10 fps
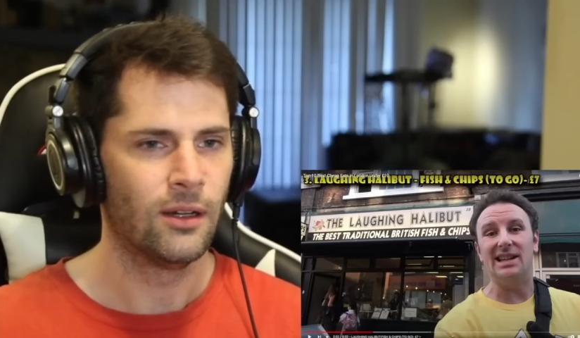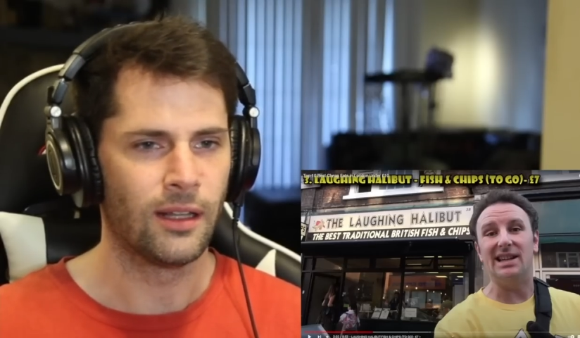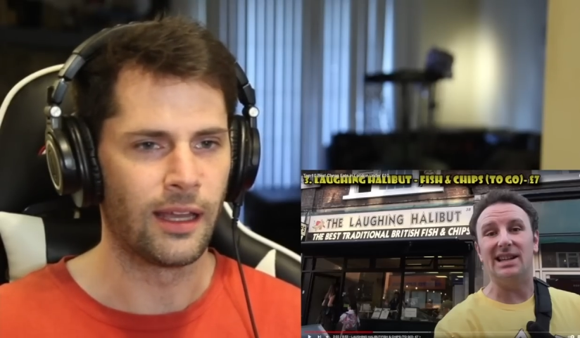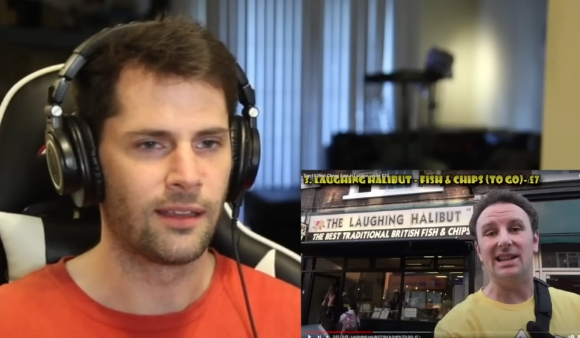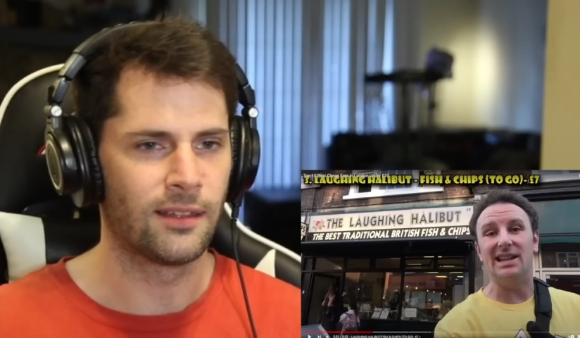
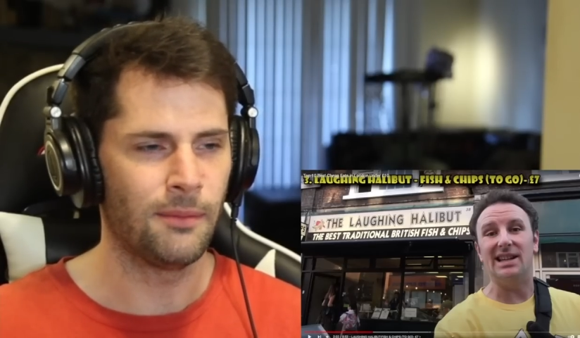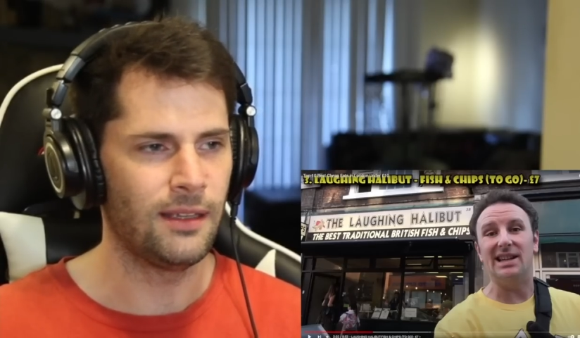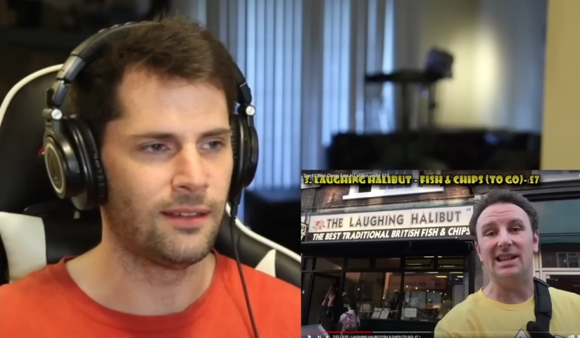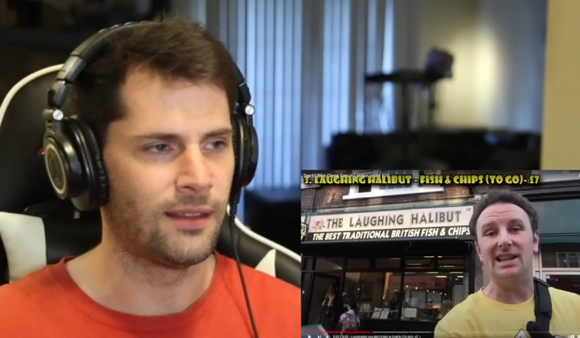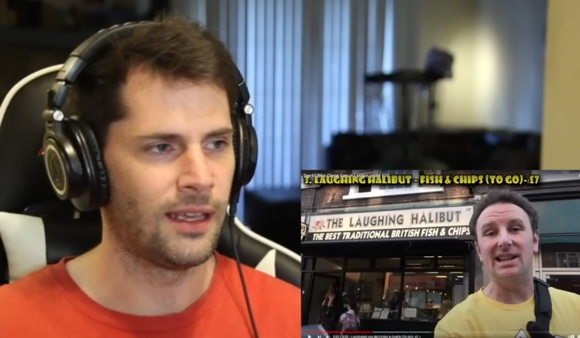Speaker 1: like some of
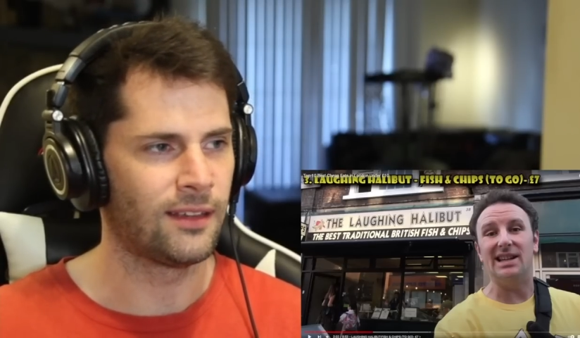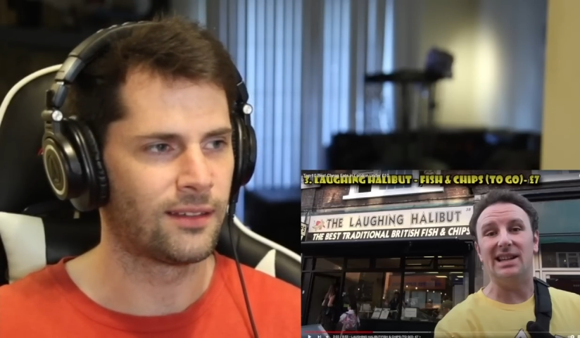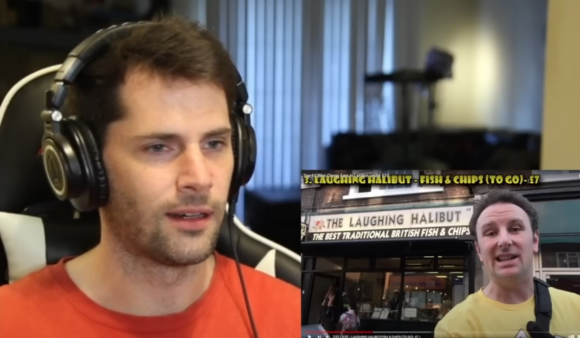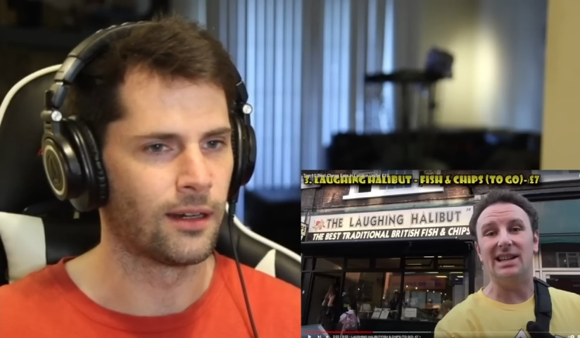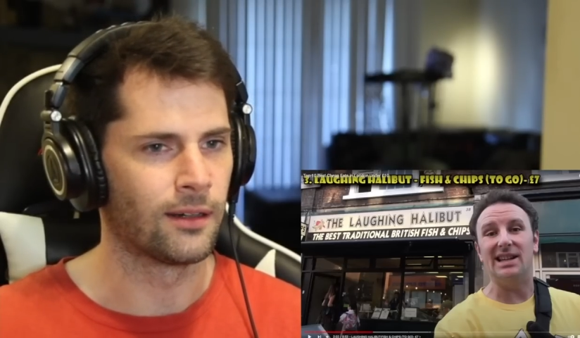these
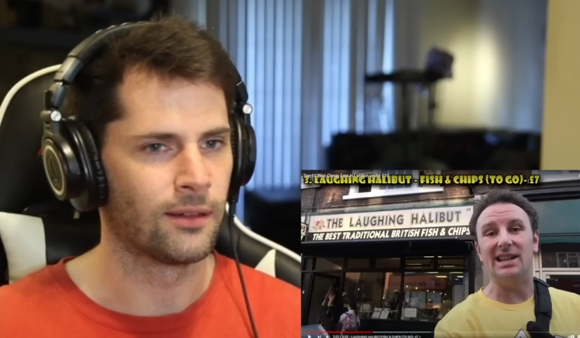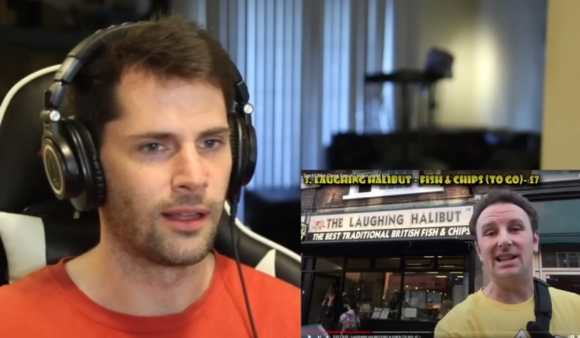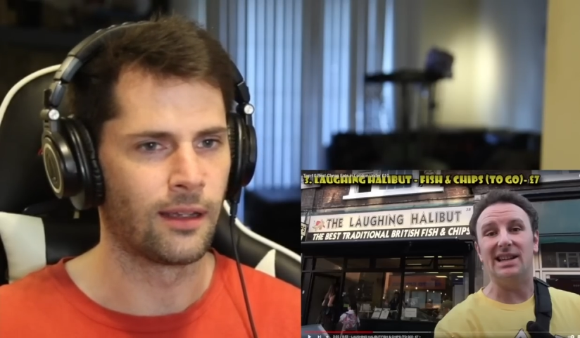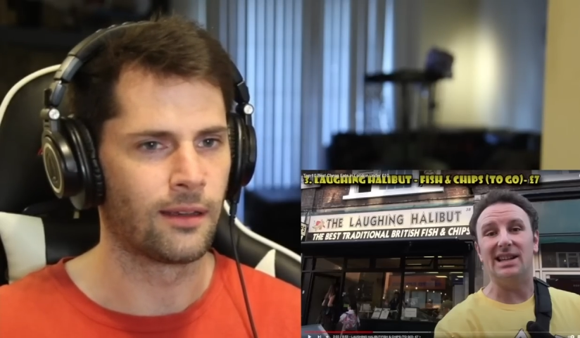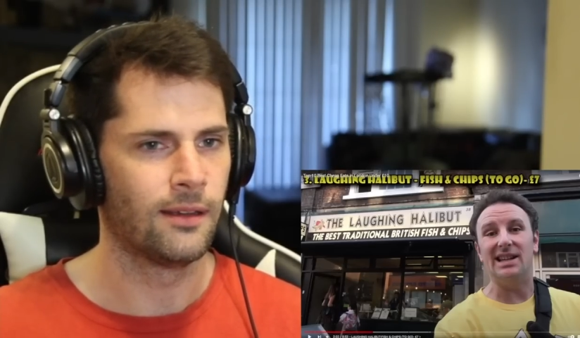things are
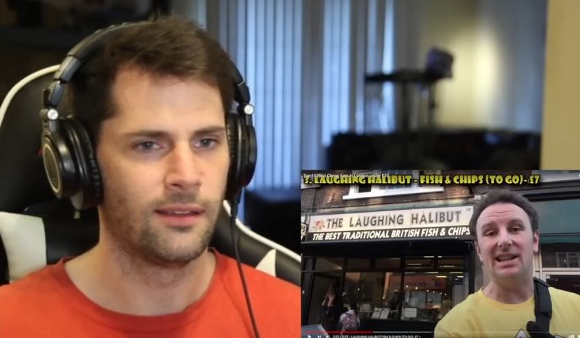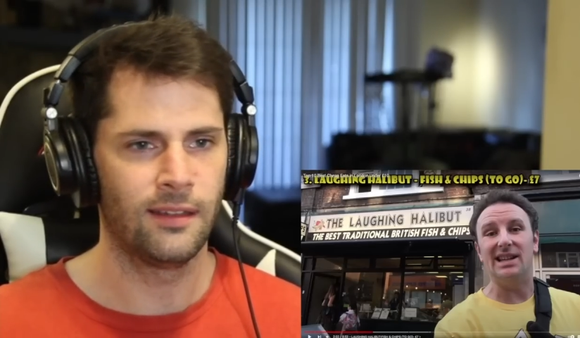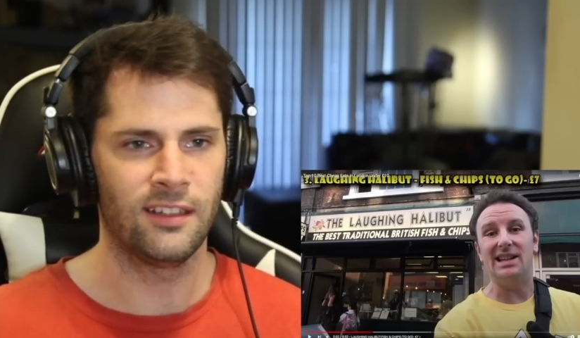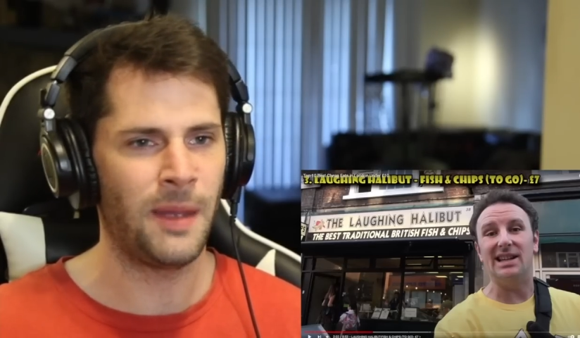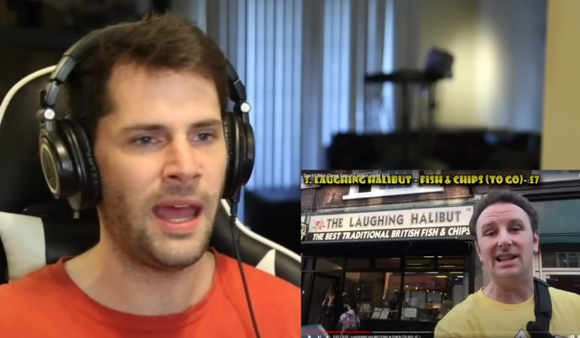like
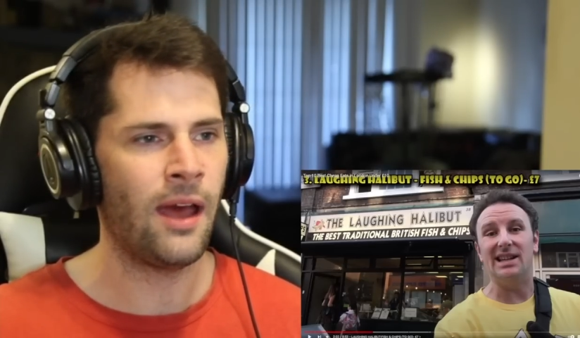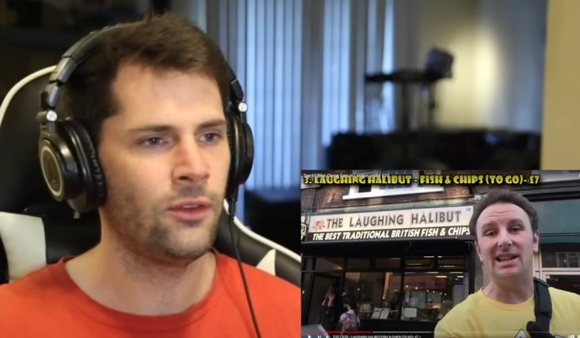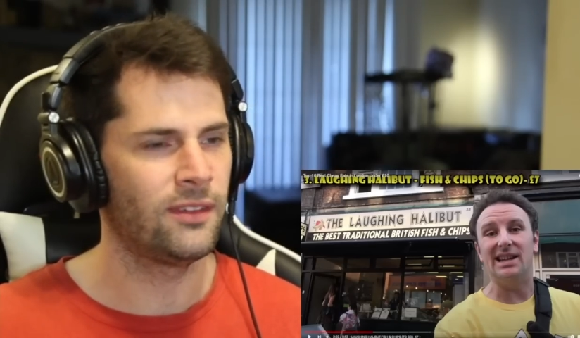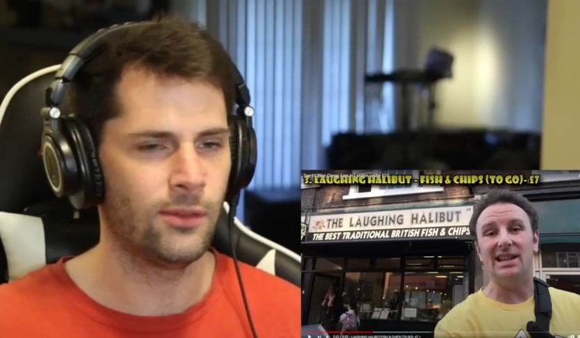six pounds.